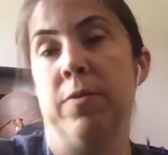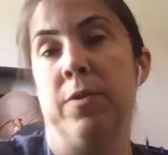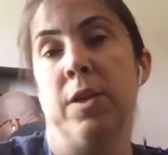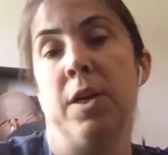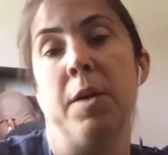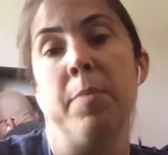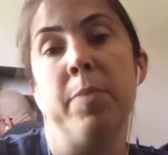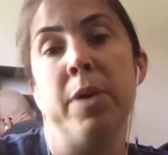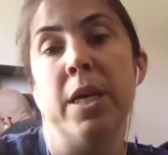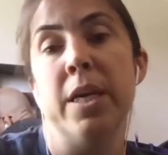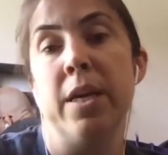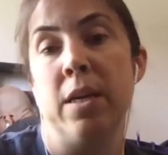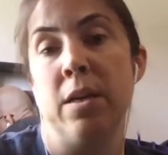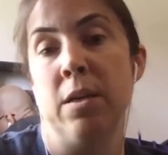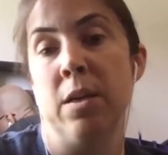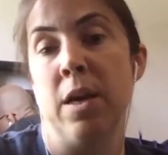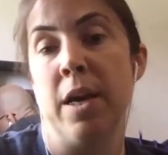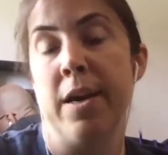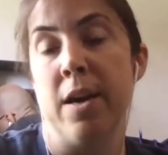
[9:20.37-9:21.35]
for a
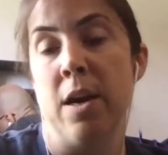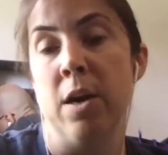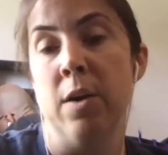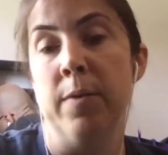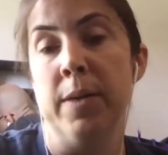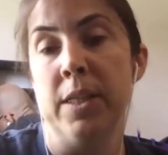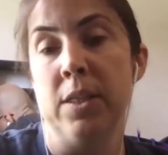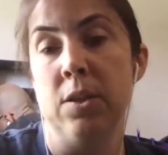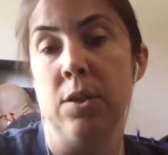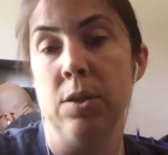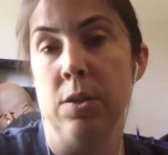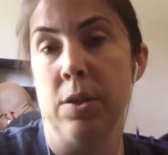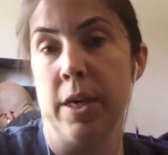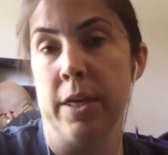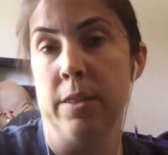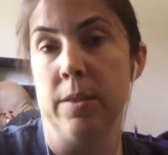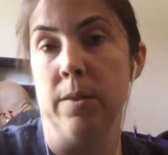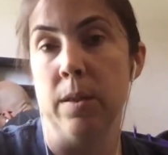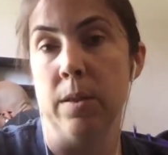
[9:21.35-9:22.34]
beginner, I always
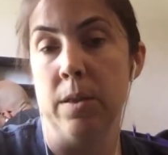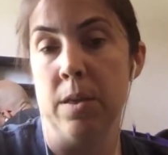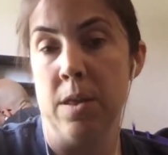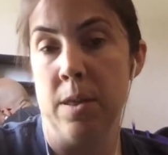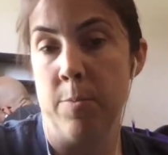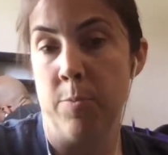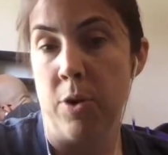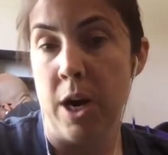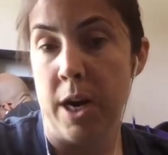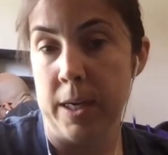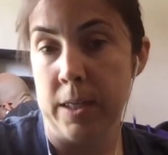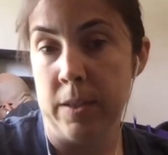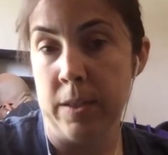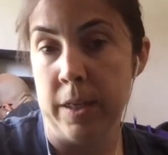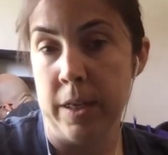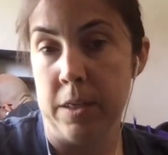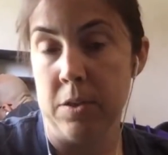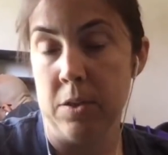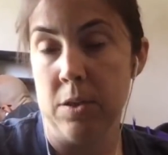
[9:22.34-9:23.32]
stress learn the
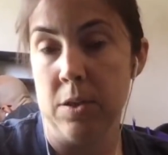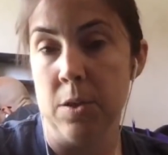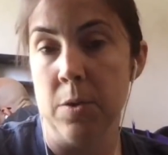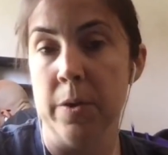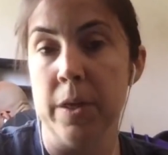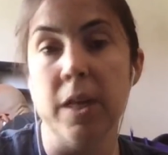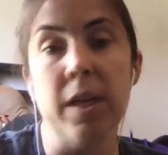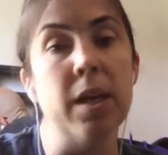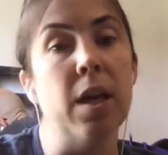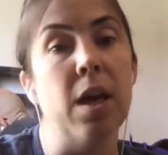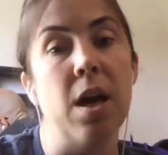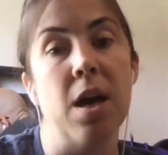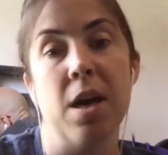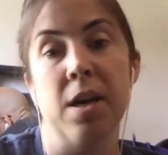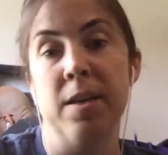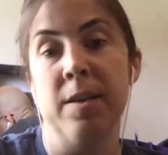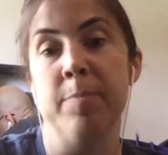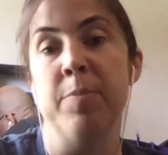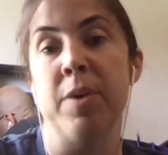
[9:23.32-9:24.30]
process. Don't get
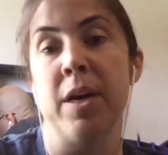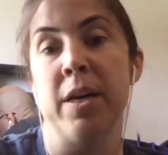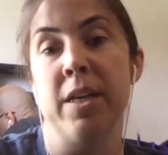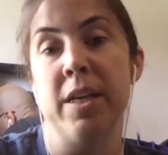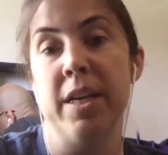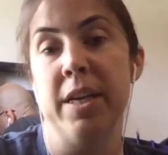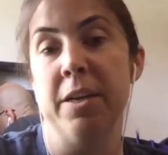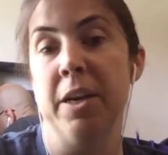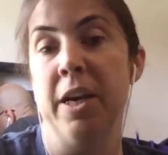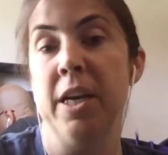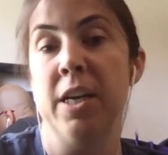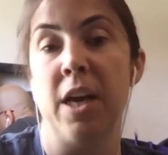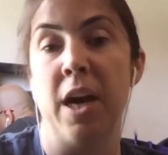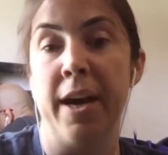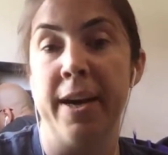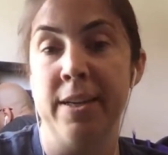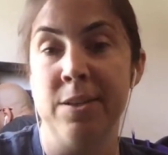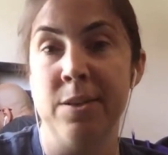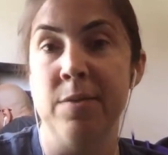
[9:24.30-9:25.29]
caught up on hearing
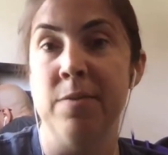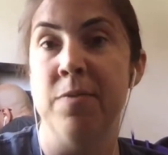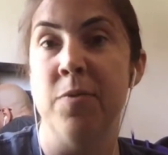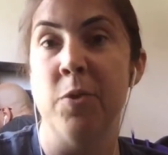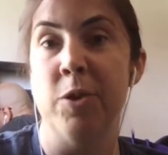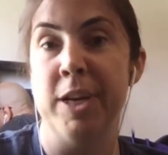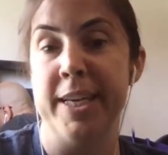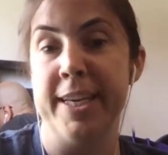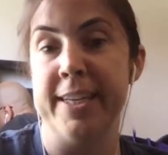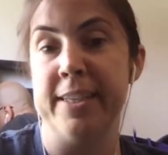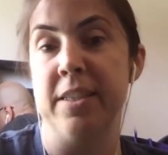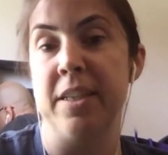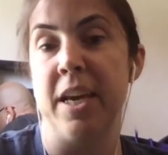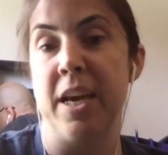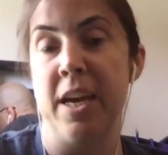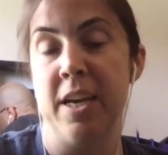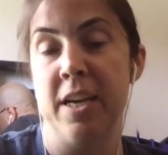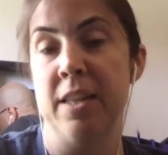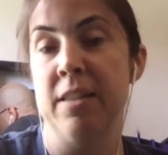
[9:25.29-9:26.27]
I do 40 a
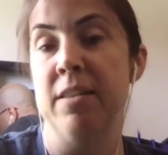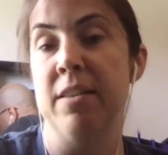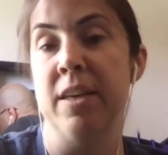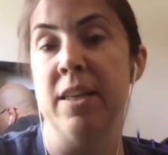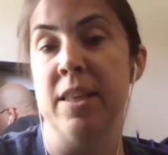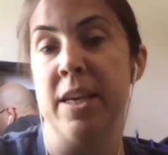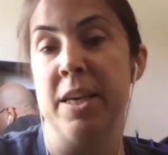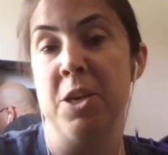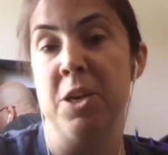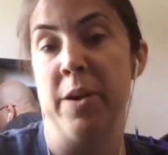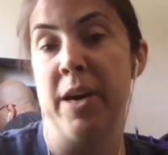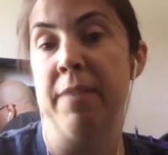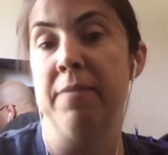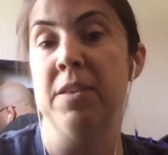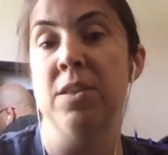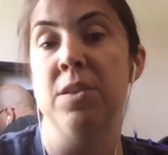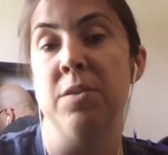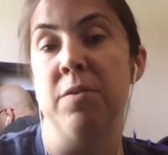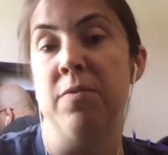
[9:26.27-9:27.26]
day and think that you have
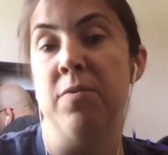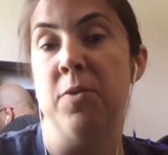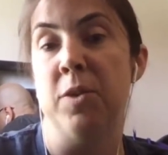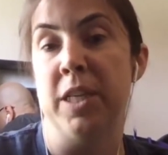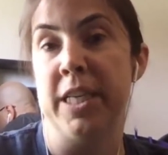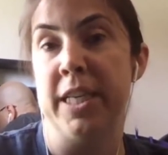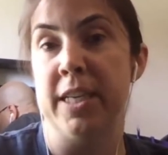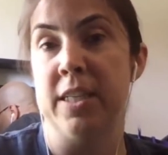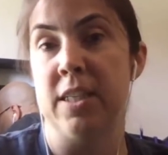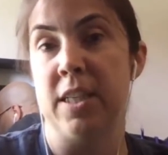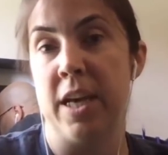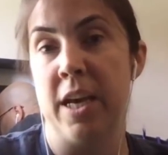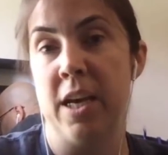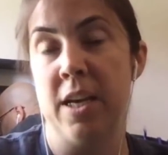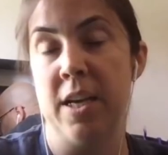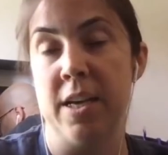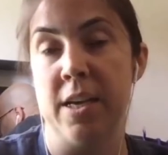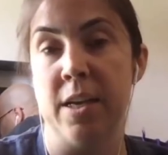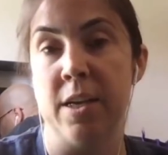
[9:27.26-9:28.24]
to do 40 a
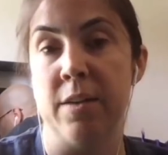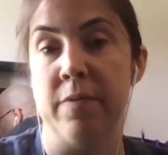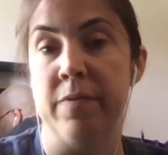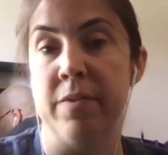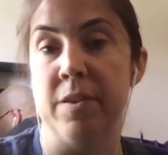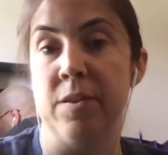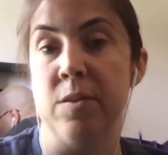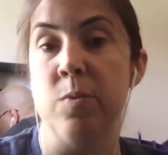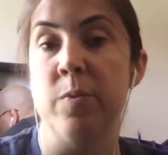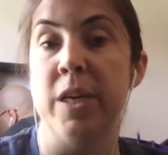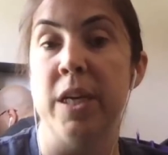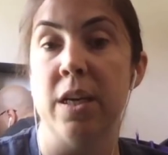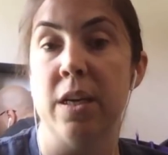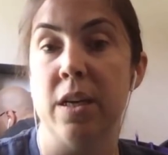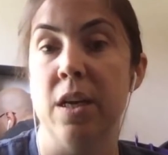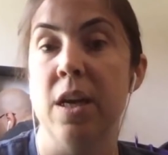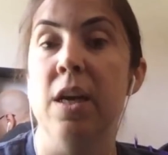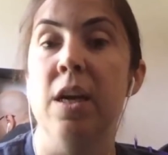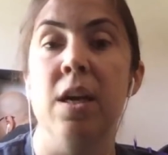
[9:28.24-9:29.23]
day in your first
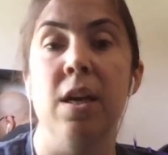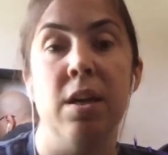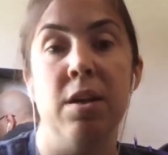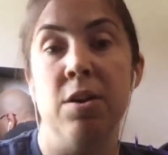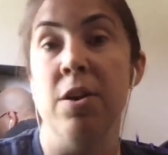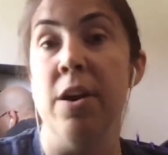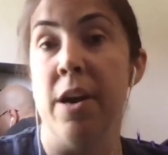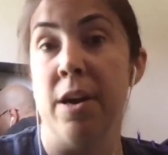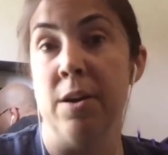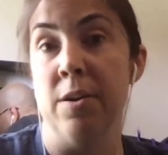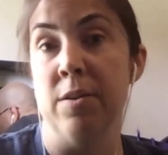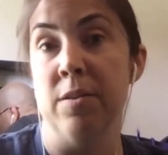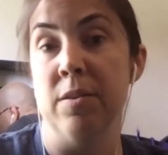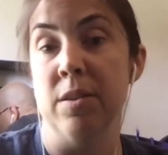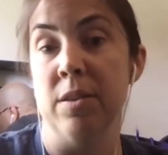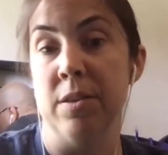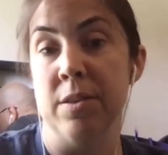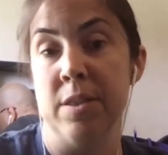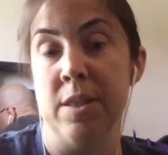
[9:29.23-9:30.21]
week. No,
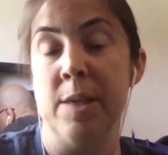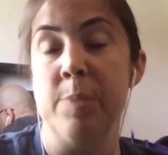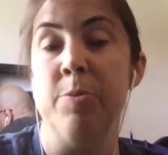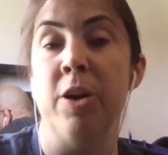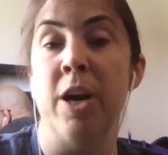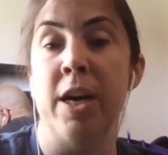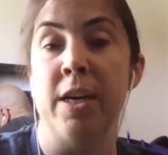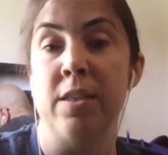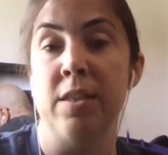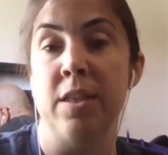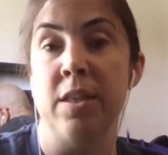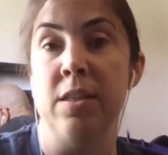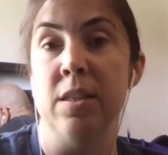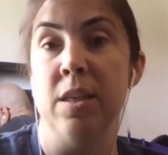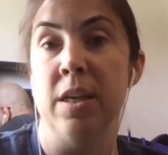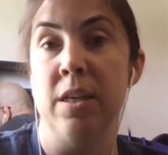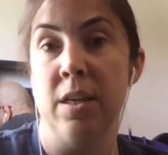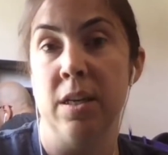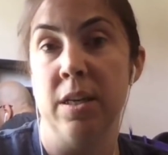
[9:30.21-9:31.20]
learn the
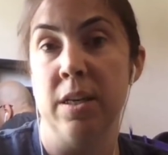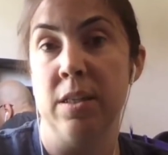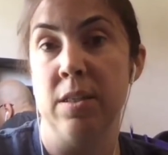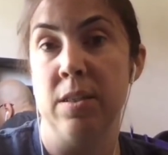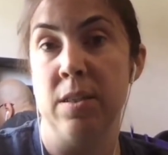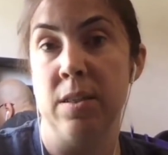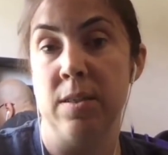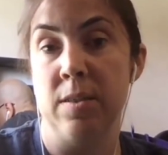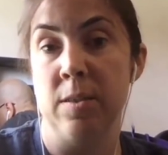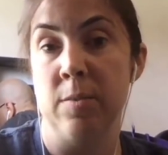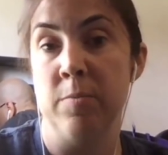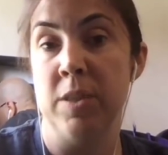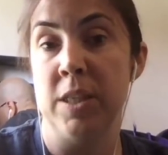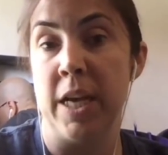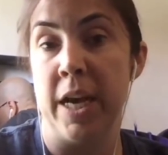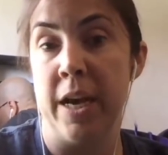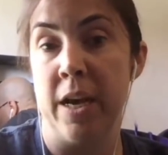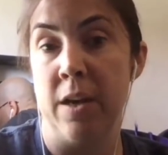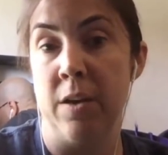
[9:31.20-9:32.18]
process, get a good system
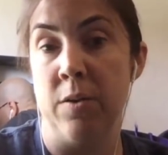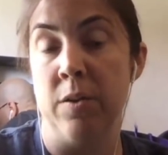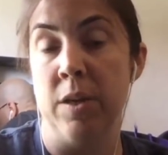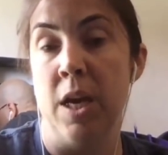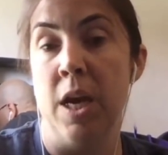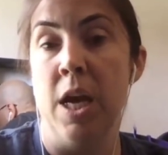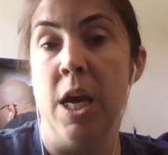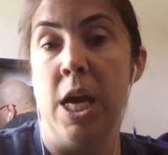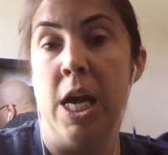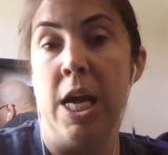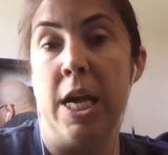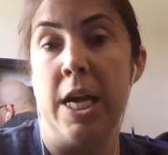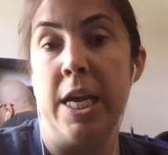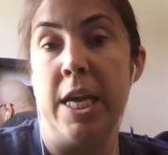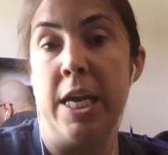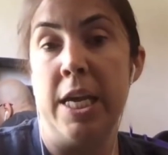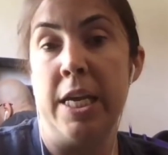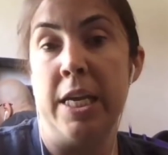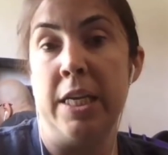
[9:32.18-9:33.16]
down,
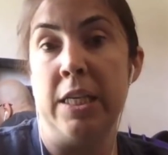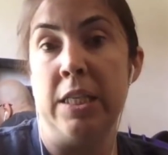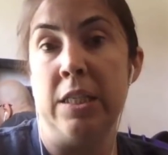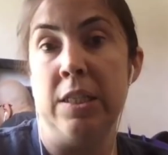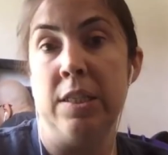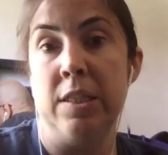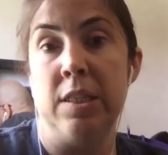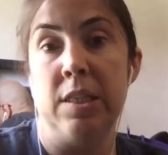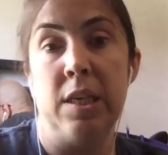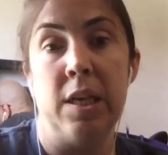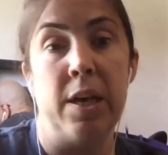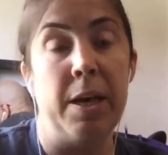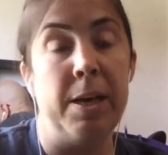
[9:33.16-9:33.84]
and